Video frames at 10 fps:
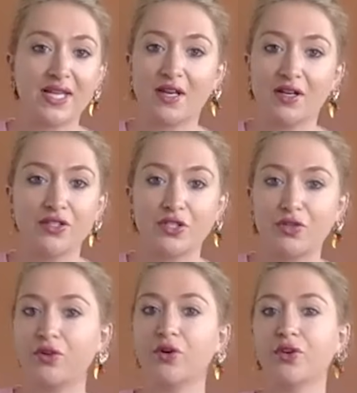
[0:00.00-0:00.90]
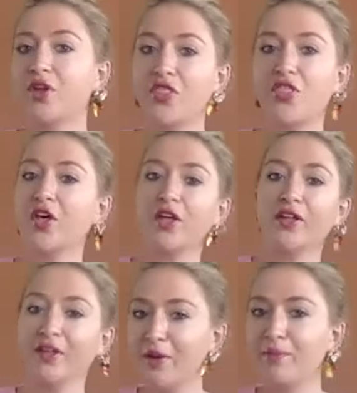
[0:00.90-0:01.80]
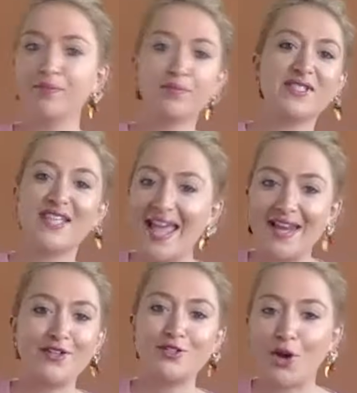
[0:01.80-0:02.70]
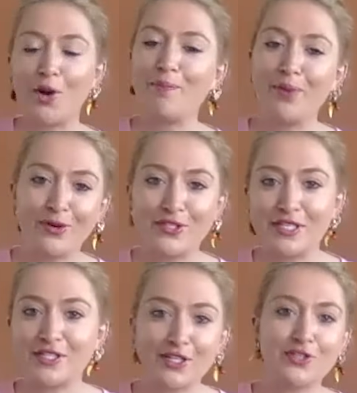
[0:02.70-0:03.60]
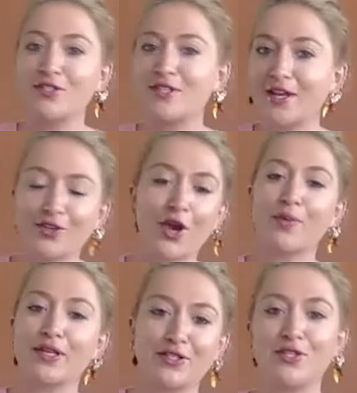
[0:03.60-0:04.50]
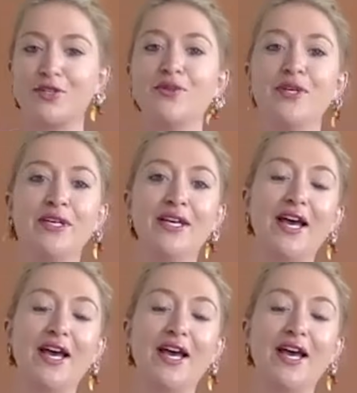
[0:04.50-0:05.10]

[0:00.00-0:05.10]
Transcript: set answer on the 10 top policy solutions that are going to